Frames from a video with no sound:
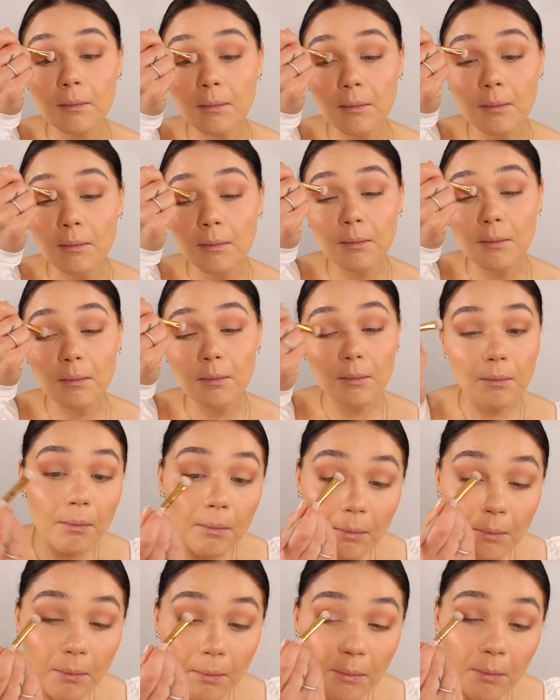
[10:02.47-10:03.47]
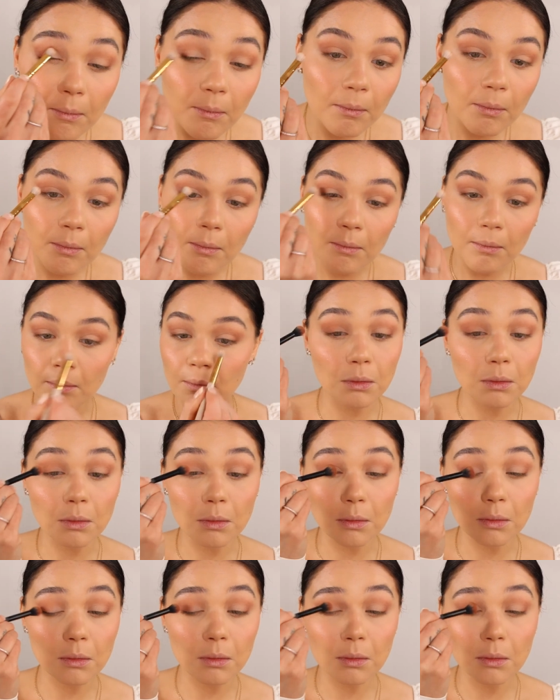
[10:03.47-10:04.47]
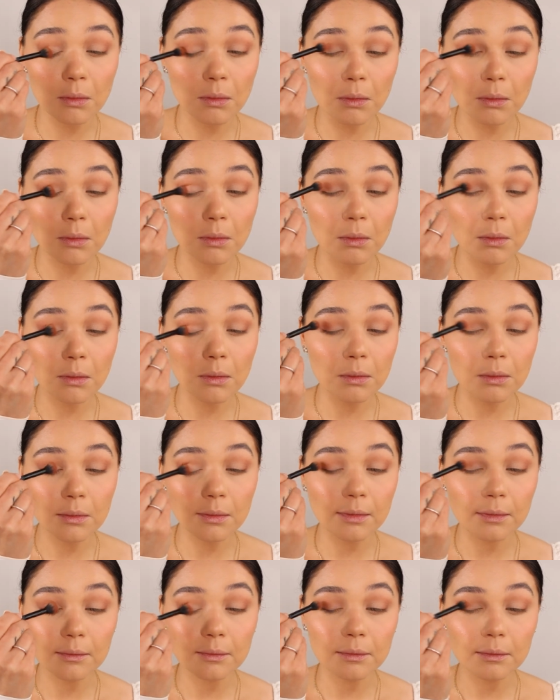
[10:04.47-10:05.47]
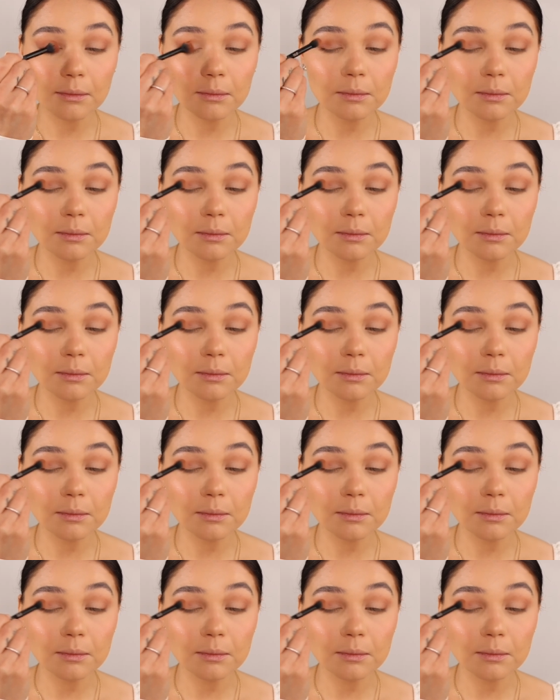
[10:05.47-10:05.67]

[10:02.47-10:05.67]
(silence)